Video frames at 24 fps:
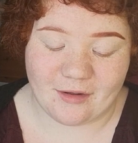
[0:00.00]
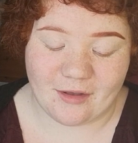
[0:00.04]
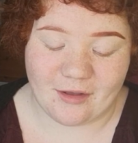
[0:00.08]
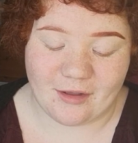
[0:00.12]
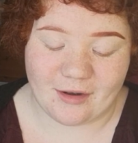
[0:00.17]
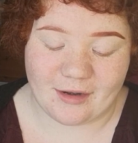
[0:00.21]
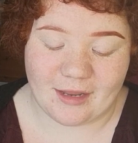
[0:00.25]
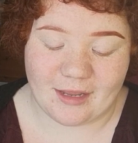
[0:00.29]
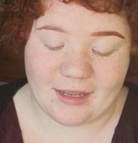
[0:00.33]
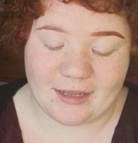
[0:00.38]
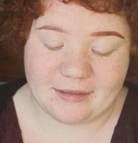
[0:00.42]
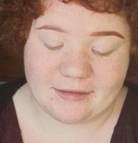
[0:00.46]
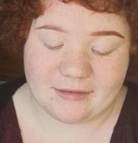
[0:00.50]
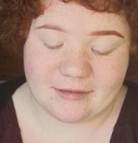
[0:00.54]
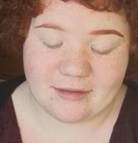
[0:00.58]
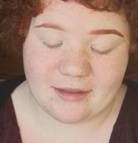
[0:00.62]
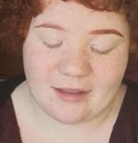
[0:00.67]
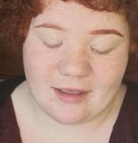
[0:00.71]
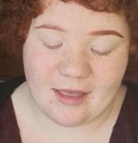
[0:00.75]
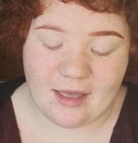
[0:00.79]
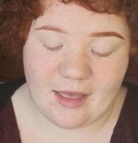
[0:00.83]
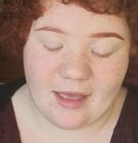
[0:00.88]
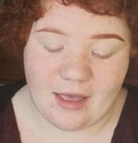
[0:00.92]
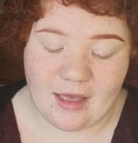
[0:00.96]
Ernest.
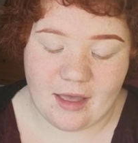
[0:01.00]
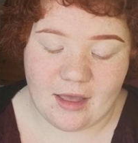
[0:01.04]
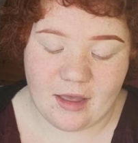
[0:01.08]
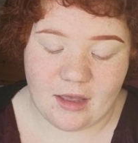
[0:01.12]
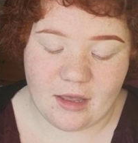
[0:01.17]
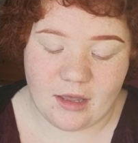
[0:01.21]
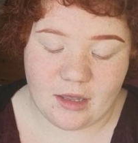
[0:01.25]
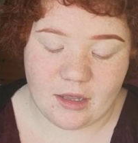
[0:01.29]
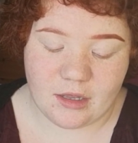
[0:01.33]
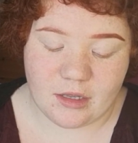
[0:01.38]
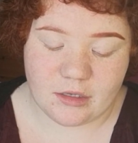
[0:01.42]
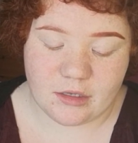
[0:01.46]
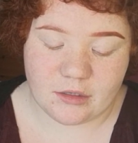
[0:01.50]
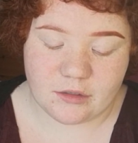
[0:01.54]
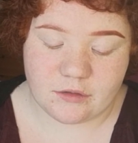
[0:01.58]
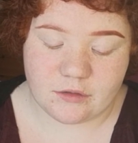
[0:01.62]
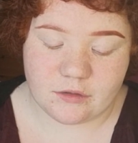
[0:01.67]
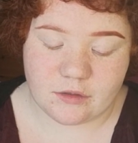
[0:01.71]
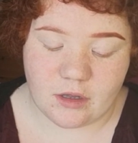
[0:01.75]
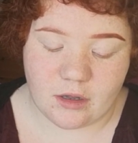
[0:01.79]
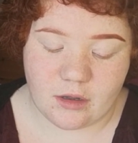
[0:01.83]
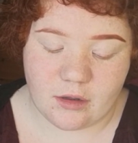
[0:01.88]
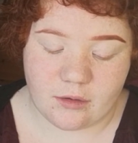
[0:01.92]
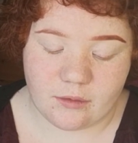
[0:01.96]

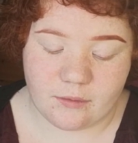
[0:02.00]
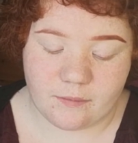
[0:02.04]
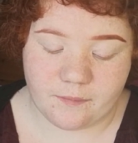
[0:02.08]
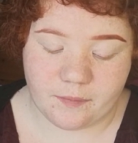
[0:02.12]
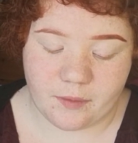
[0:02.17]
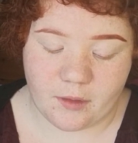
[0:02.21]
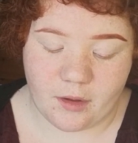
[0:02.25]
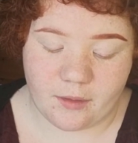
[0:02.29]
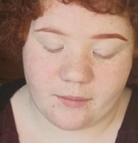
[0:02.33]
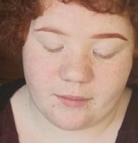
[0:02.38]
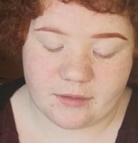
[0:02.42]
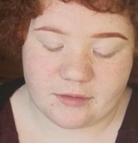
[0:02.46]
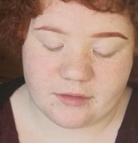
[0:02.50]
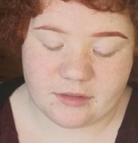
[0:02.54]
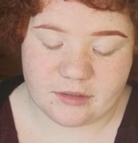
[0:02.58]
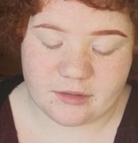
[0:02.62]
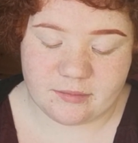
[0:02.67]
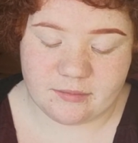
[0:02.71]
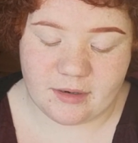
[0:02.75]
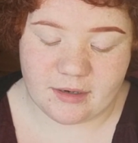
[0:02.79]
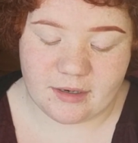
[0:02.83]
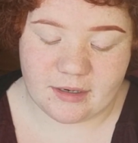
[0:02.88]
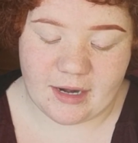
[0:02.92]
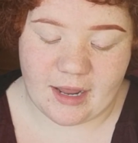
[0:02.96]
So I
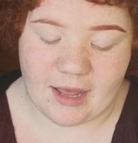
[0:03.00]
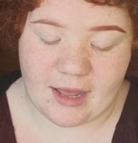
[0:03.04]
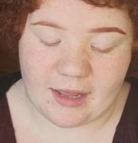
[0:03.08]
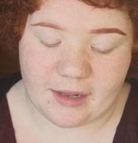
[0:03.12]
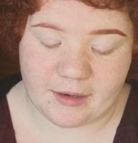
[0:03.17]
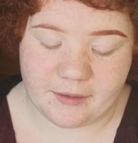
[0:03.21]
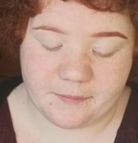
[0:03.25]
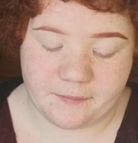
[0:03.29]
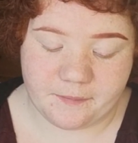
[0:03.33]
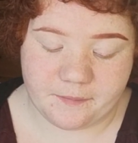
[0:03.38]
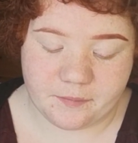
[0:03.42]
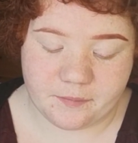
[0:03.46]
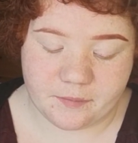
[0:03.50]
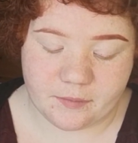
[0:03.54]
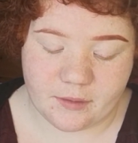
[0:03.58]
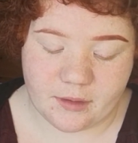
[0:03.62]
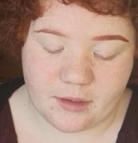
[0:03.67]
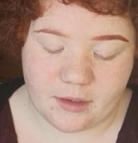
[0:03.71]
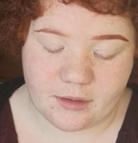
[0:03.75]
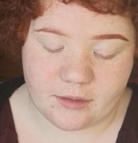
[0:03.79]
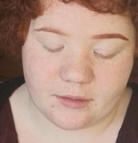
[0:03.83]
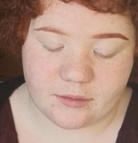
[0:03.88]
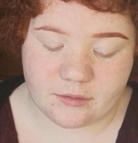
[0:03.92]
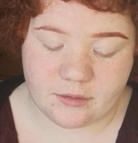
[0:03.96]
messaged my nan,
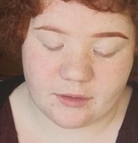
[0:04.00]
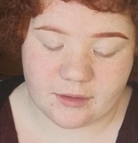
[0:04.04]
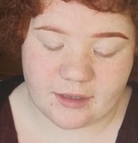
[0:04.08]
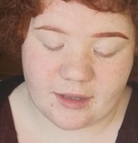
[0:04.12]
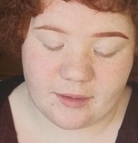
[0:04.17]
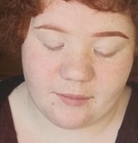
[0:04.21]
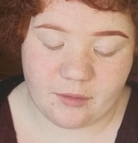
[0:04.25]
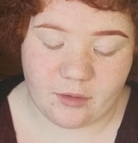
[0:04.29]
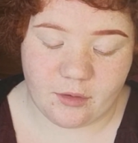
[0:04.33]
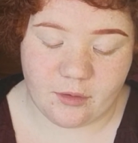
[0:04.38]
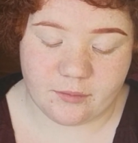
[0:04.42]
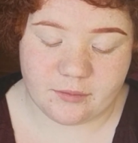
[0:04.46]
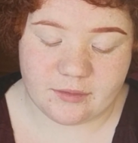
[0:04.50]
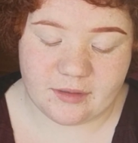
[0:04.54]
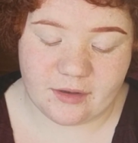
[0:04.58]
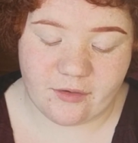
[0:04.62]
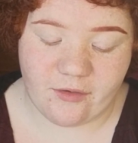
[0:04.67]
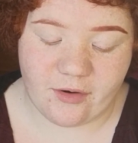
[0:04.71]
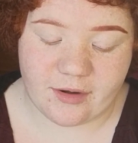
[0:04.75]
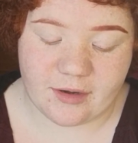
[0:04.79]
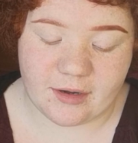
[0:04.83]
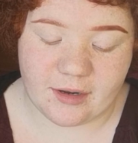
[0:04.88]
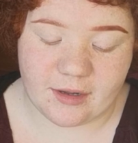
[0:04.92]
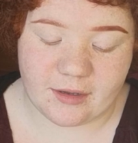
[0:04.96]
and I was like, "Can we come see
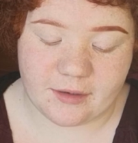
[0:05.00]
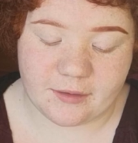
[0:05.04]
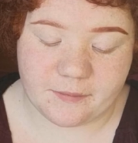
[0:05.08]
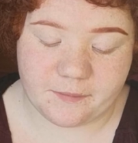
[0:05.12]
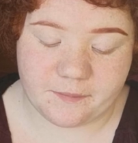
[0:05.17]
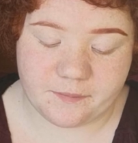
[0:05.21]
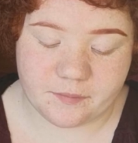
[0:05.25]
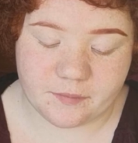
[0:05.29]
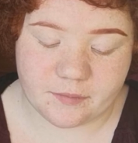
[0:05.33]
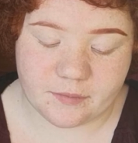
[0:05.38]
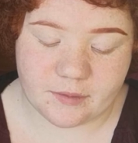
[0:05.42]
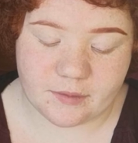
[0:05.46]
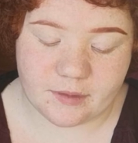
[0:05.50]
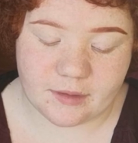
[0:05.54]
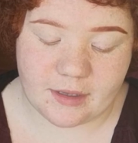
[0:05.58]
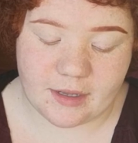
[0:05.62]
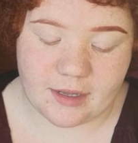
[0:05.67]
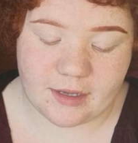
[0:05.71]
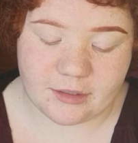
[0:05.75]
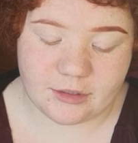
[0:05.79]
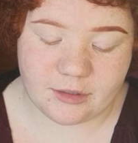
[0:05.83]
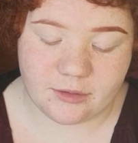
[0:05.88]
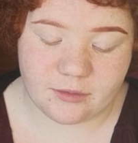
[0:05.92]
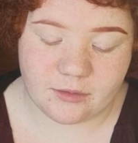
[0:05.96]
granddad?"
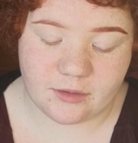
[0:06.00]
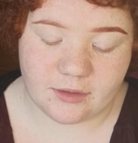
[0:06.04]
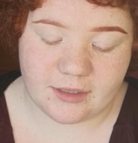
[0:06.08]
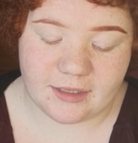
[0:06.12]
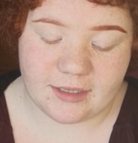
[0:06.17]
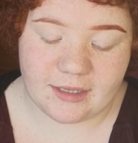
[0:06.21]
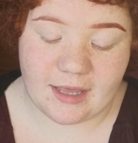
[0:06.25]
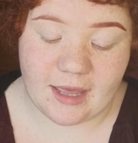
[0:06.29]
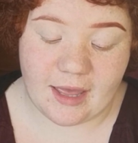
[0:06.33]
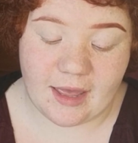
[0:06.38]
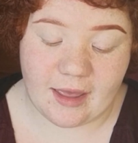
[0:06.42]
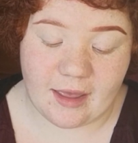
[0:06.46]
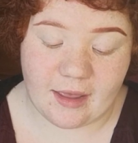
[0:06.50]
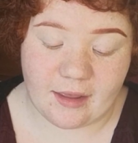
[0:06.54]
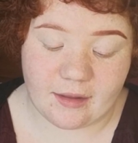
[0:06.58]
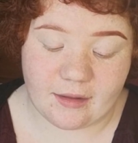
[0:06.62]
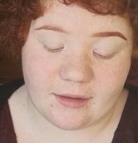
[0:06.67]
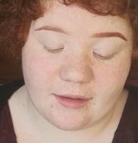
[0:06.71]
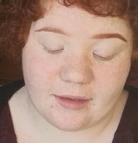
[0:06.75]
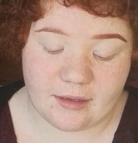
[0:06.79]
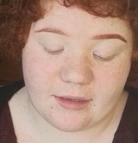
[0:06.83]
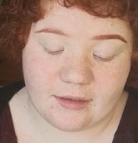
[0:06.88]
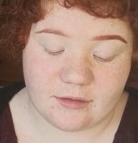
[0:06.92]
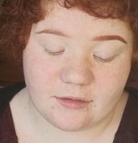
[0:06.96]
And she was like, "Yeah,
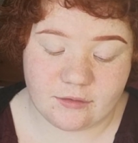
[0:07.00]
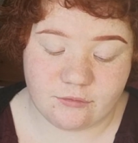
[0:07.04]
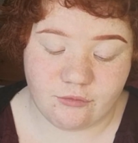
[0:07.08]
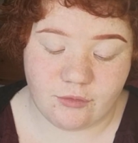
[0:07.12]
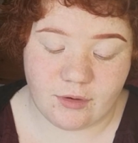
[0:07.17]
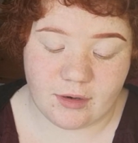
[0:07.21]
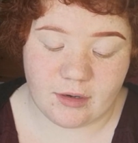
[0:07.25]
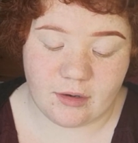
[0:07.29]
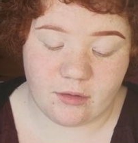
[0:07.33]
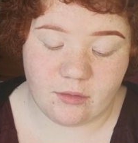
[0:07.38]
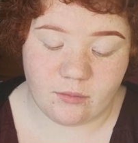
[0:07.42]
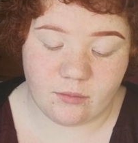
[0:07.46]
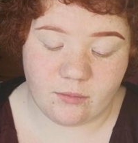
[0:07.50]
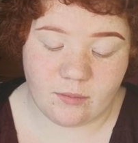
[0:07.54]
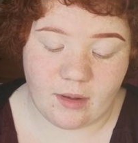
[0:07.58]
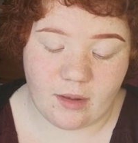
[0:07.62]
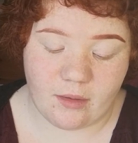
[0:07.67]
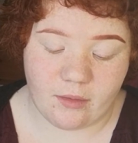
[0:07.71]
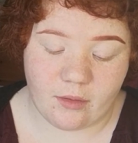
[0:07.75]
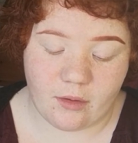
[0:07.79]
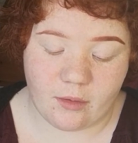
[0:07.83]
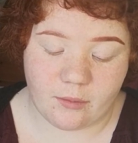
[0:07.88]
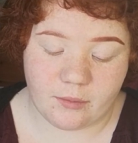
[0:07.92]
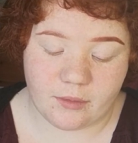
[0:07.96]
he's really
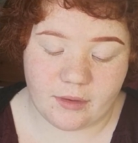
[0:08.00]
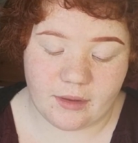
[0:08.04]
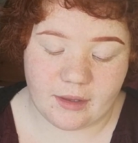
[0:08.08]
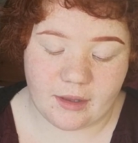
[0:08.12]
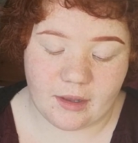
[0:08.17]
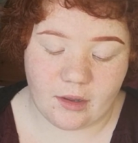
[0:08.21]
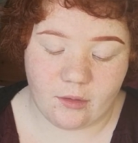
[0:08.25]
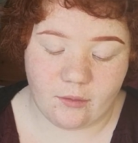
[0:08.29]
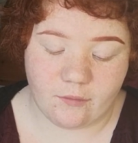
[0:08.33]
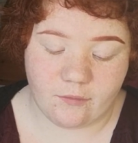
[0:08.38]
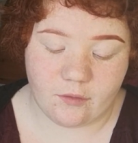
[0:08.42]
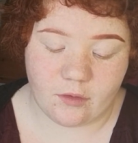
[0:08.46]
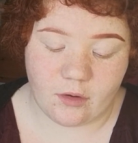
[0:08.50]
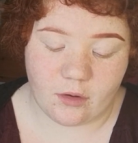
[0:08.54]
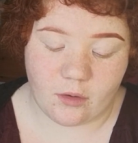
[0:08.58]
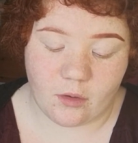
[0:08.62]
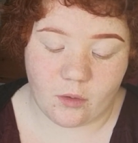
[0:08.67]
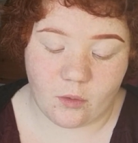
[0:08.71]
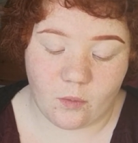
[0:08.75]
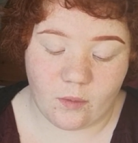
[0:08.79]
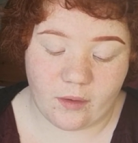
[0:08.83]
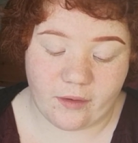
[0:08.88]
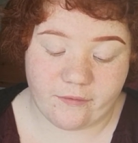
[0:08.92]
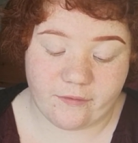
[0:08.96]
unwell though, but you can come for like
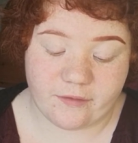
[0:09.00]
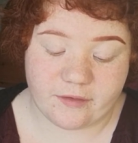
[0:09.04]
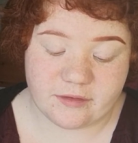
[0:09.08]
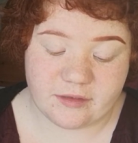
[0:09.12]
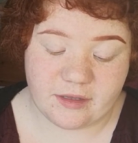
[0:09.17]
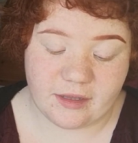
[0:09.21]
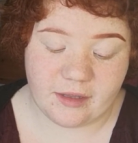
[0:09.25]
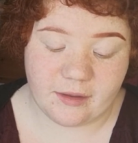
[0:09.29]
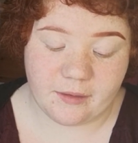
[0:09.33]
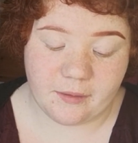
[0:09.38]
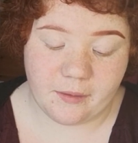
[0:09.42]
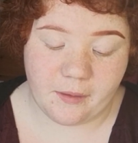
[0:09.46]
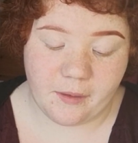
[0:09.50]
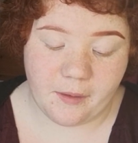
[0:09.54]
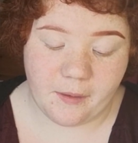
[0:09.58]
a quick visit."